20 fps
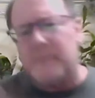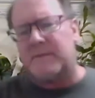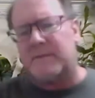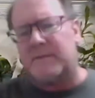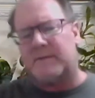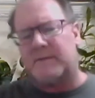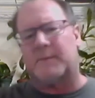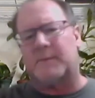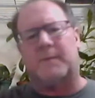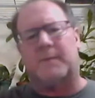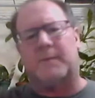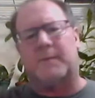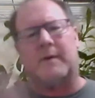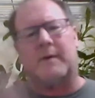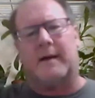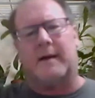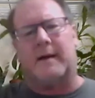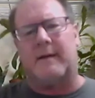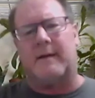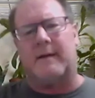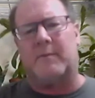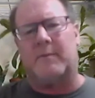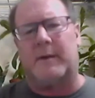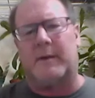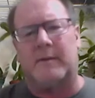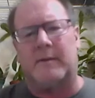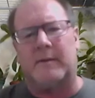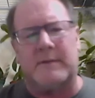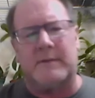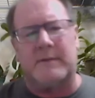too for
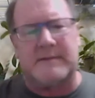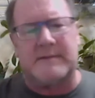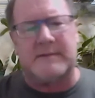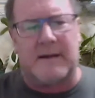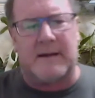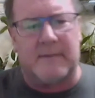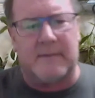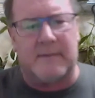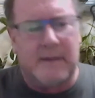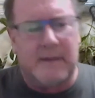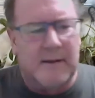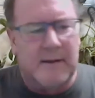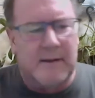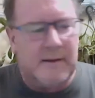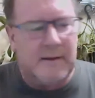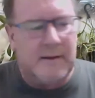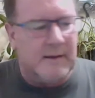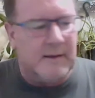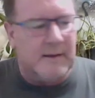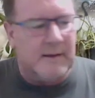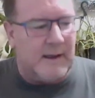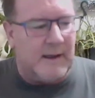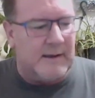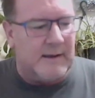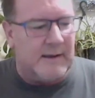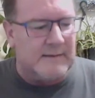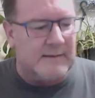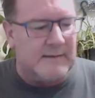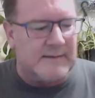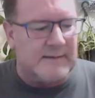everybody that reached out
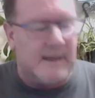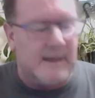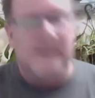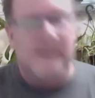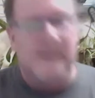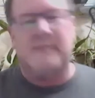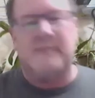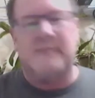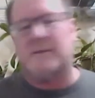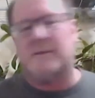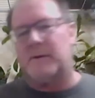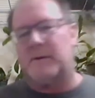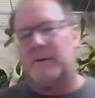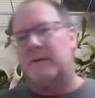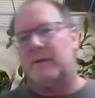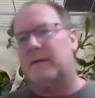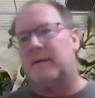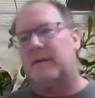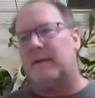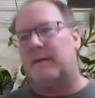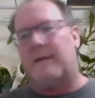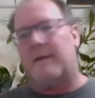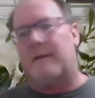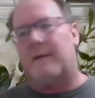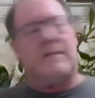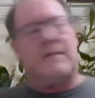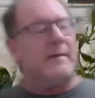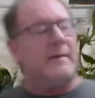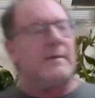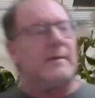and said, "Hey, Joey,
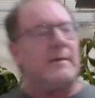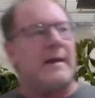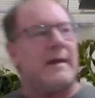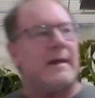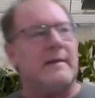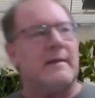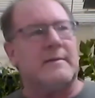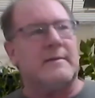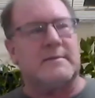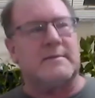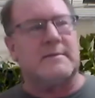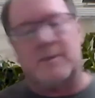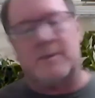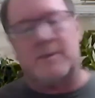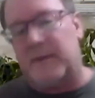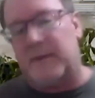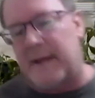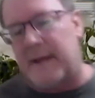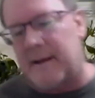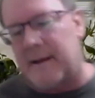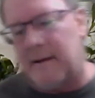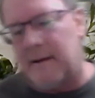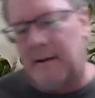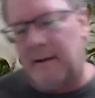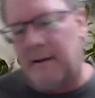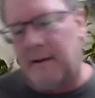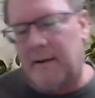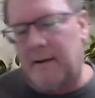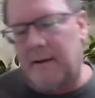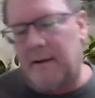everything okay? Show today?"
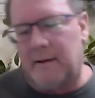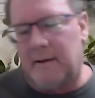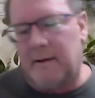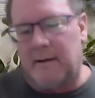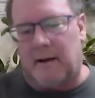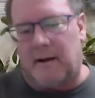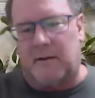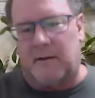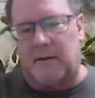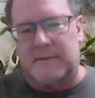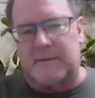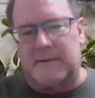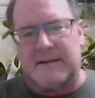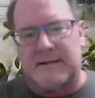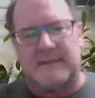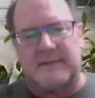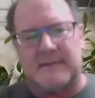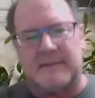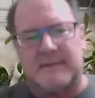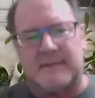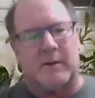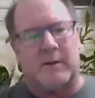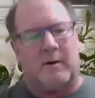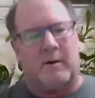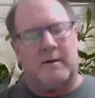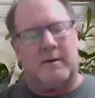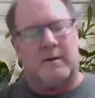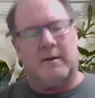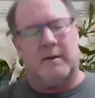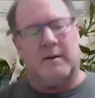Because yes, we
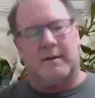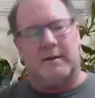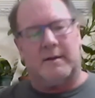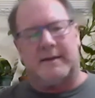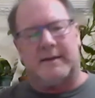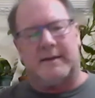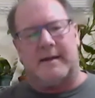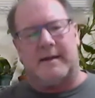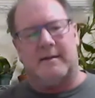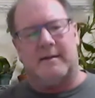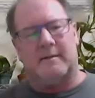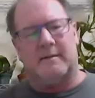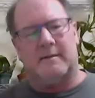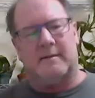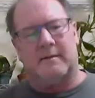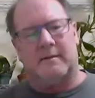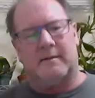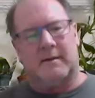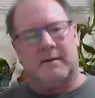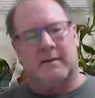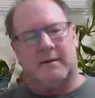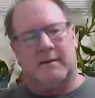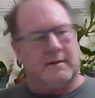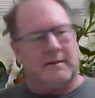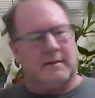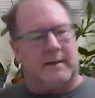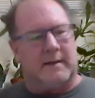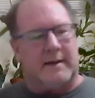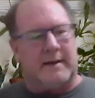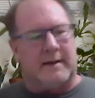are a day
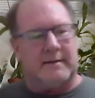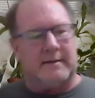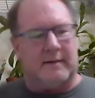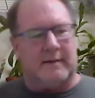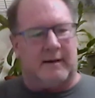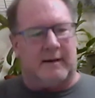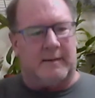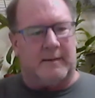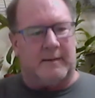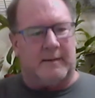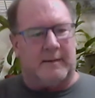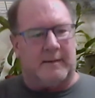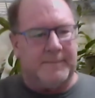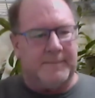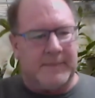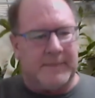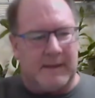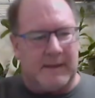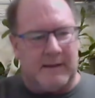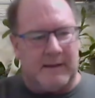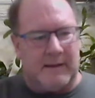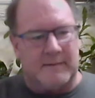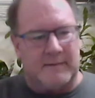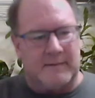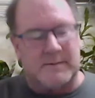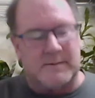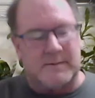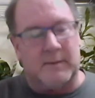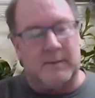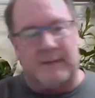late, and
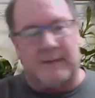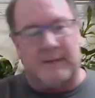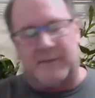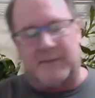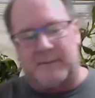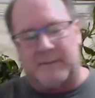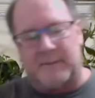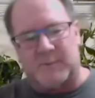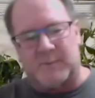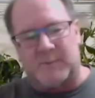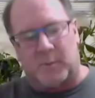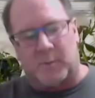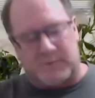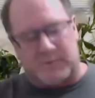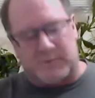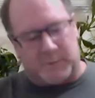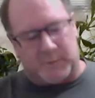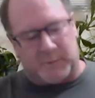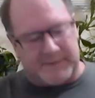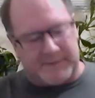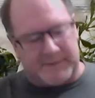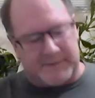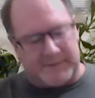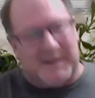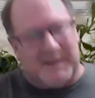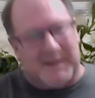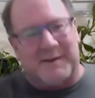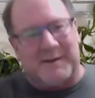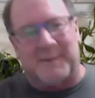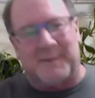2 lifetime short. So we're a day
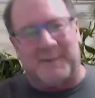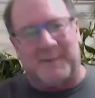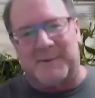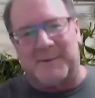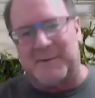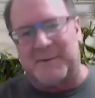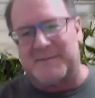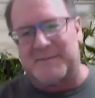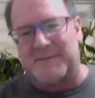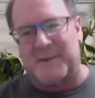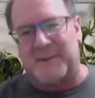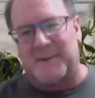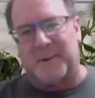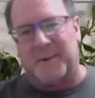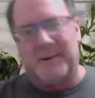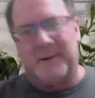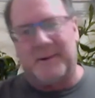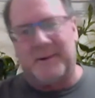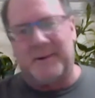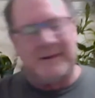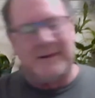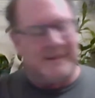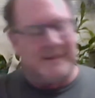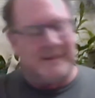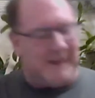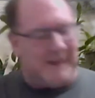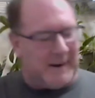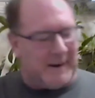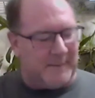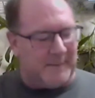late on doing the show,
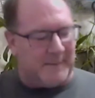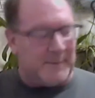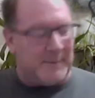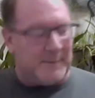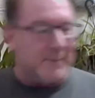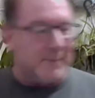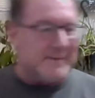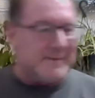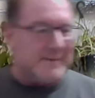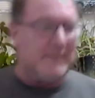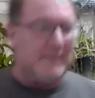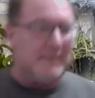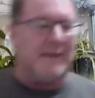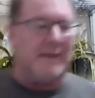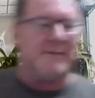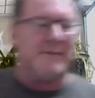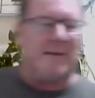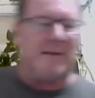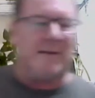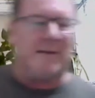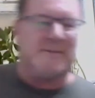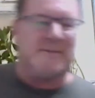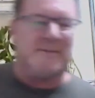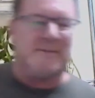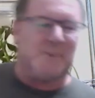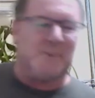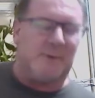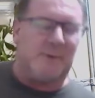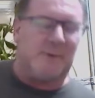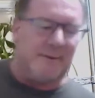but we're 2 lifetime
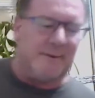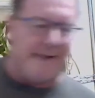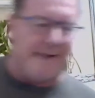short on